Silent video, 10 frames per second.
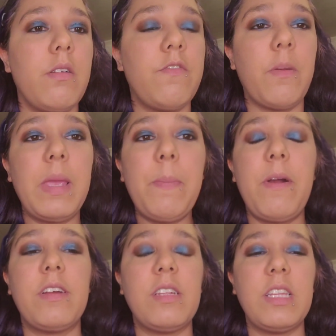For me
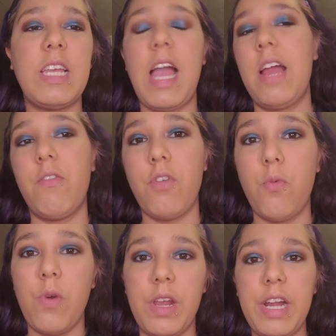personally, I don't know
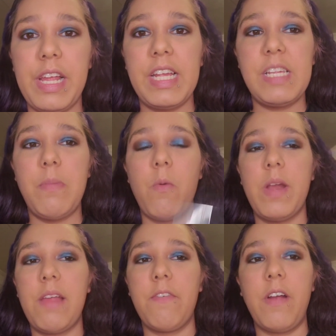what it is, but
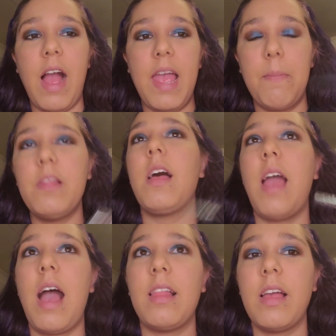whenever I apply
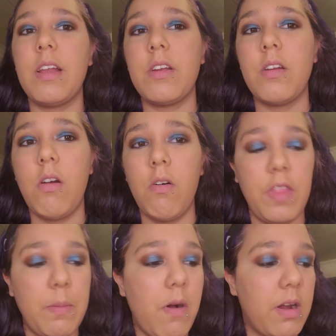eyeliner on
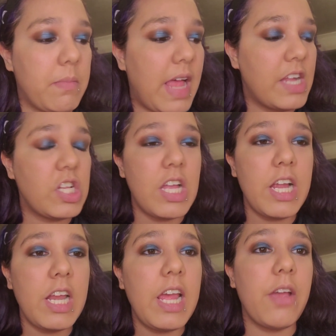the bottom lash
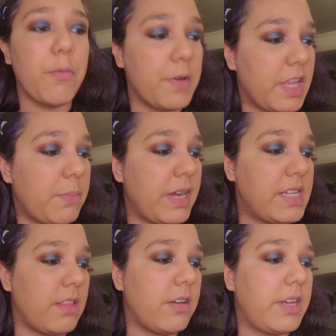line, it really brings a
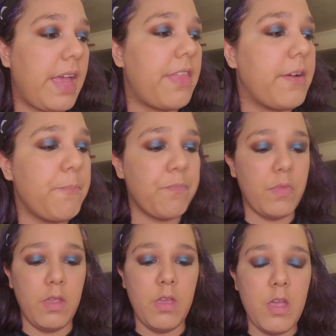look together.
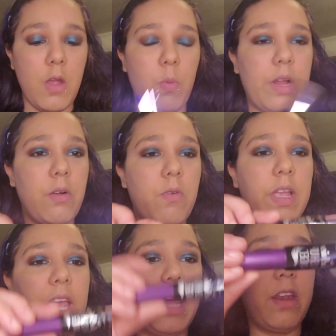We are going
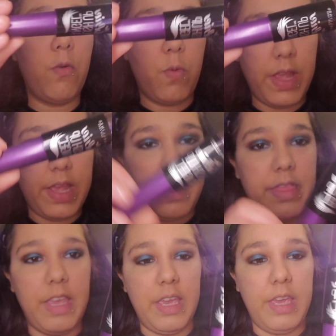in with
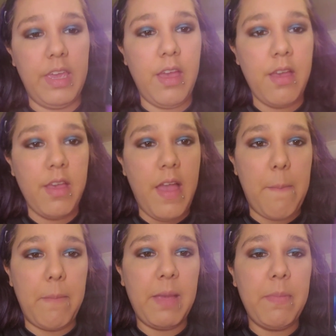the
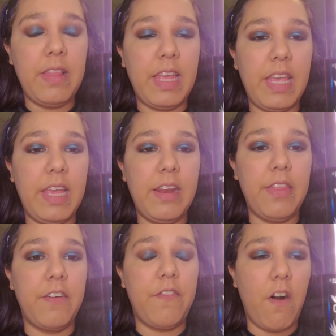Maybelline
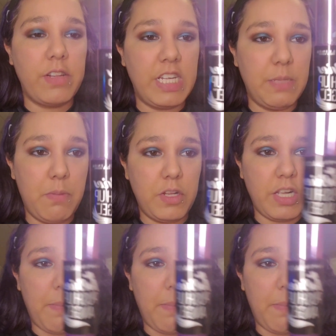The Falsies Push-Up